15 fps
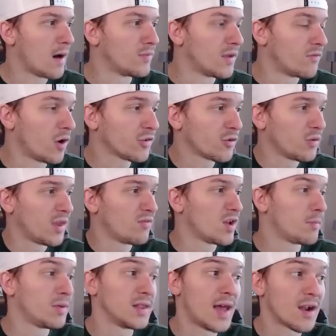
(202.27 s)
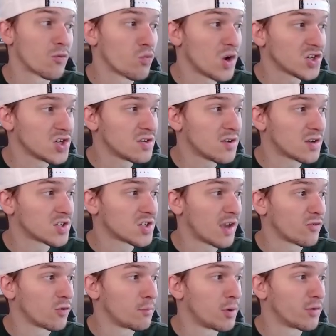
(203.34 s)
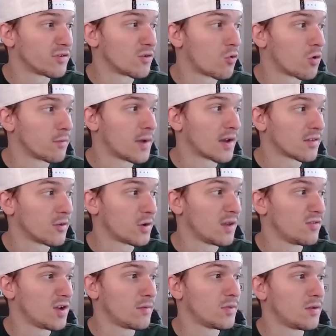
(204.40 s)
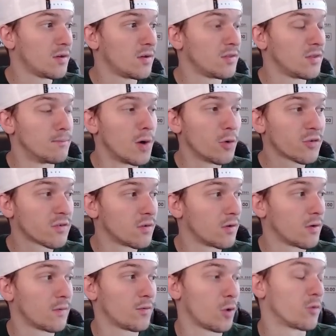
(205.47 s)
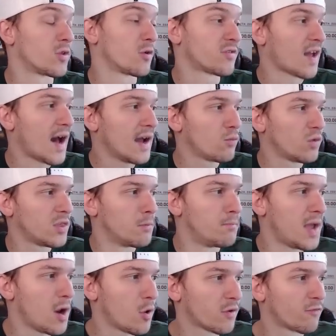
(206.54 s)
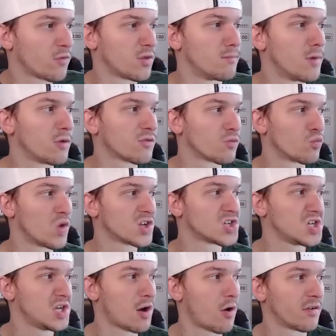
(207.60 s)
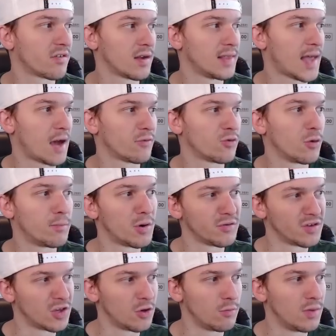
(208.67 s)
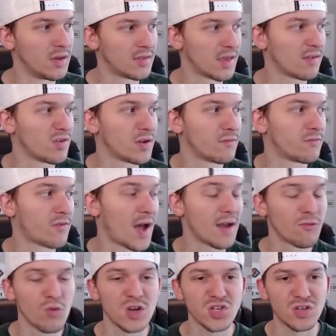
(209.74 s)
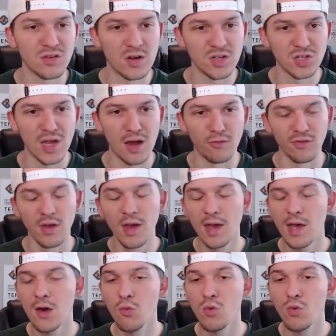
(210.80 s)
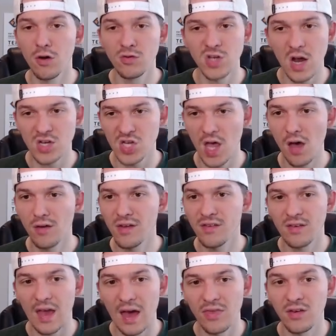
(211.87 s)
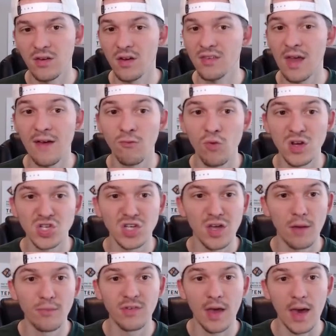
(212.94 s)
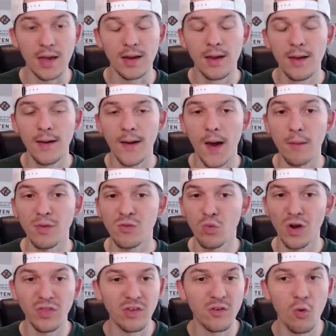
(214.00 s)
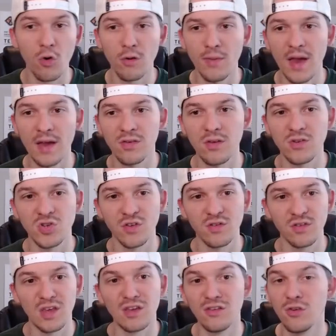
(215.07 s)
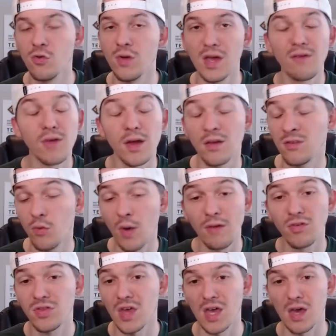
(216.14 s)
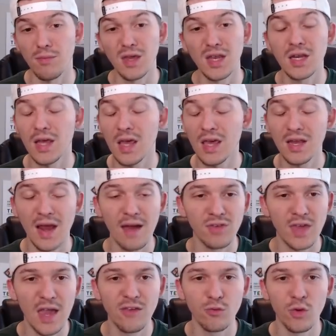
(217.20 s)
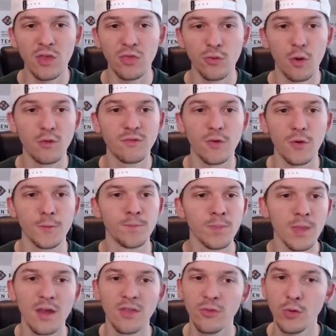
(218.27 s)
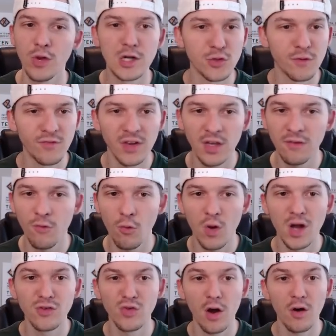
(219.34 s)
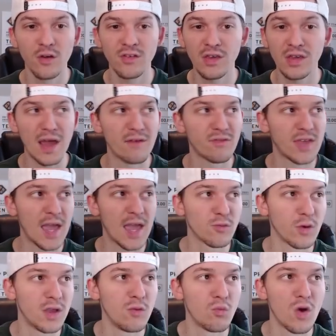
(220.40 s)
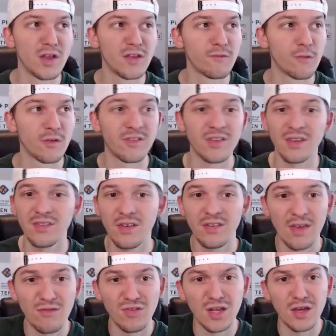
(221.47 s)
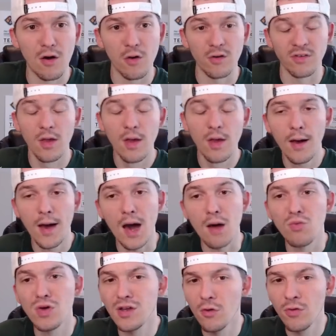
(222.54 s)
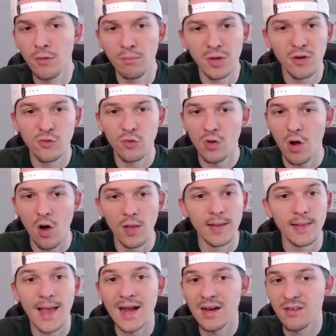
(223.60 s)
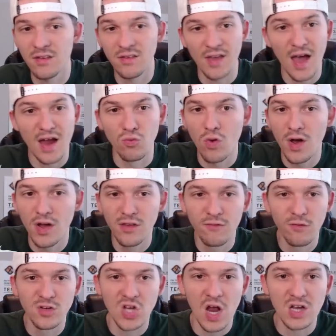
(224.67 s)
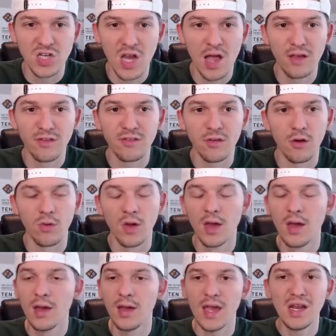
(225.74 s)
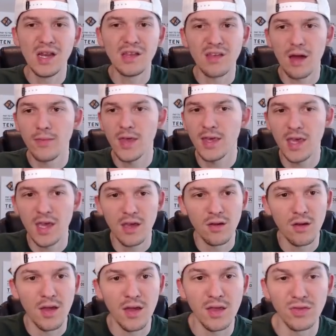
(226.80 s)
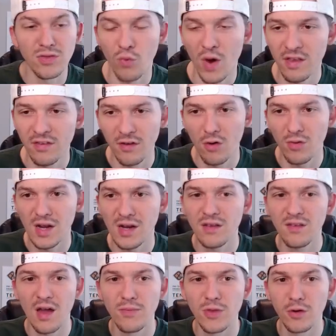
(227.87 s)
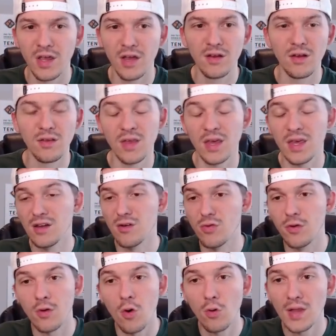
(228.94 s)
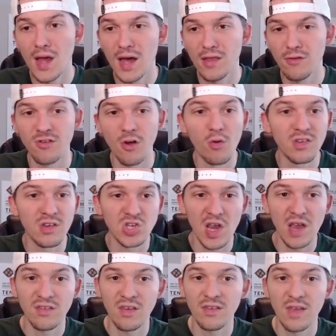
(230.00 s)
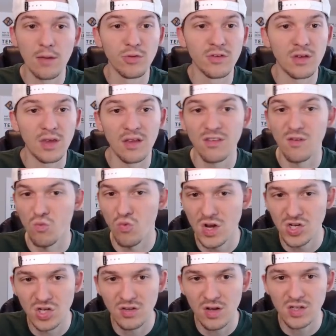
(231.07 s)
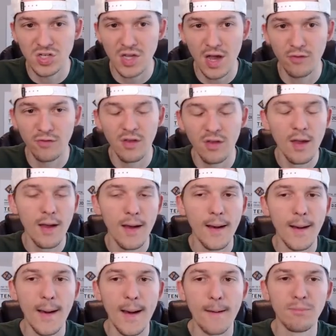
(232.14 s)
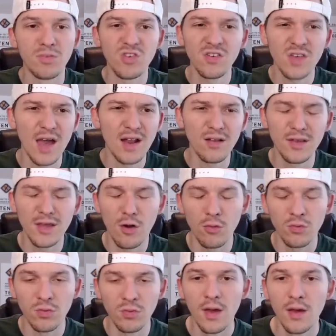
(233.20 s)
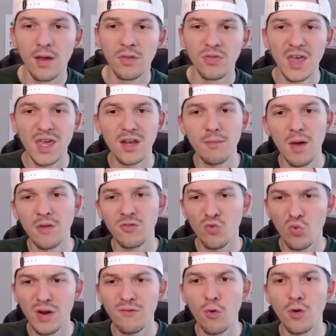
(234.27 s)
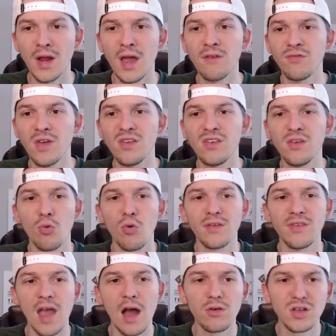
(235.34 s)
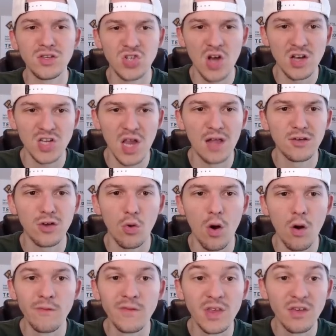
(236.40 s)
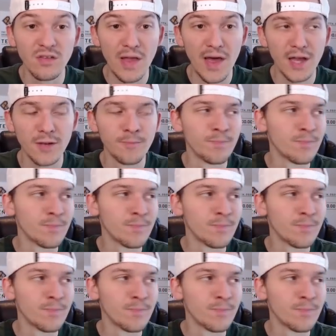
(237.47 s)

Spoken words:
They've also given up a lot of rushing touchdowns to opposing quarterbacks. They're giving up the most, or they're tied with the Bears for the most rushing yards allowed to opposing QBs. They've given up 5 rushing touchdowns. We know Josh Allen is a guy that does have rushing upside. He's one of these quarterbacks that just can do everything. I mean, he can have games where he throws for 350, 400 yards. He can have games where he runs for 60, 70 yards. We know the Bills will call a lot of design runs for Josh Allen. So anytime they get in the red zone, anytime they get near the goal line, there's always a chance he's able to get some rushing touchdowns. But just kind of, you know, thinking about 24.5 fantasy points, how can Josh Allen go over this line?